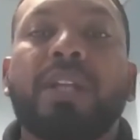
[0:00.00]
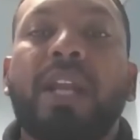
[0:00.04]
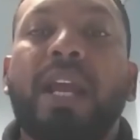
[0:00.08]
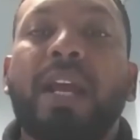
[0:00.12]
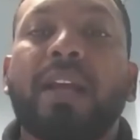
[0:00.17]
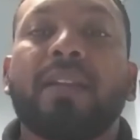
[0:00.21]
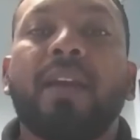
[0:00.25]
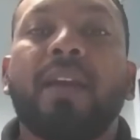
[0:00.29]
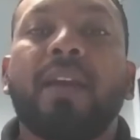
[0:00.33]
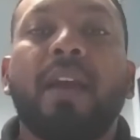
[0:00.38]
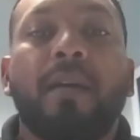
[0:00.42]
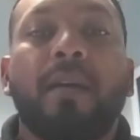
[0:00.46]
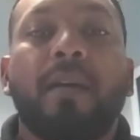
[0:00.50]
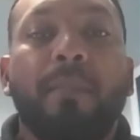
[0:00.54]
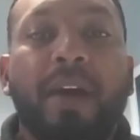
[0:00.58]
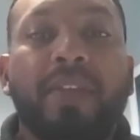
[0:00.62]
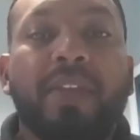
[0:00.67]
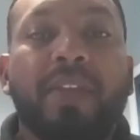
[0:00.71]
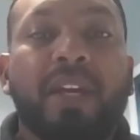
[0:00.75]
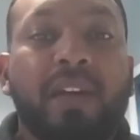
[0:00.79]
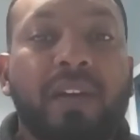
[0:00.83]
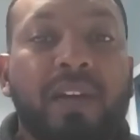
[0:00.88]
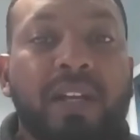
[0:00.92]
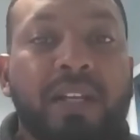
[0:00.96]
like by
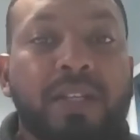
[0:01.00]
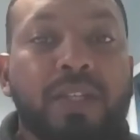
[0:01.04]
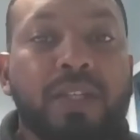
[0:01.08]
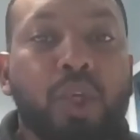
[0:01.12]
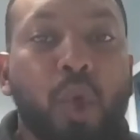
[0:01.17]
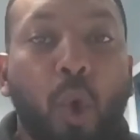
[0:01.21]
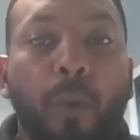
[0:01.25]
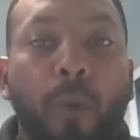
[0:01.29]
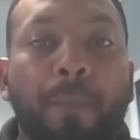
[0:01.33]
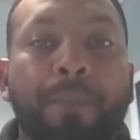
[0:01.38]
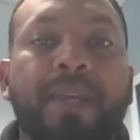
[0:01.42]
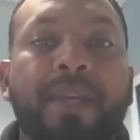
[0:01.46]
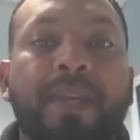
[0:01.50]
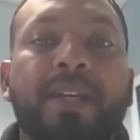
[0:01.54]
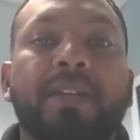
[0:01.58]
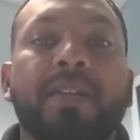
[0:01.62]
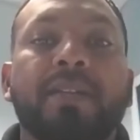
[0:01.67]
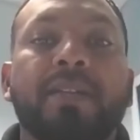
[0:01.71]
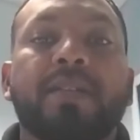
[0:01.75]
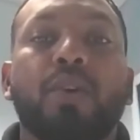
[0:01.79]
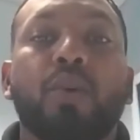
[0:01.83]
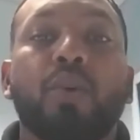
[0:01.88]
the Green Scorpions,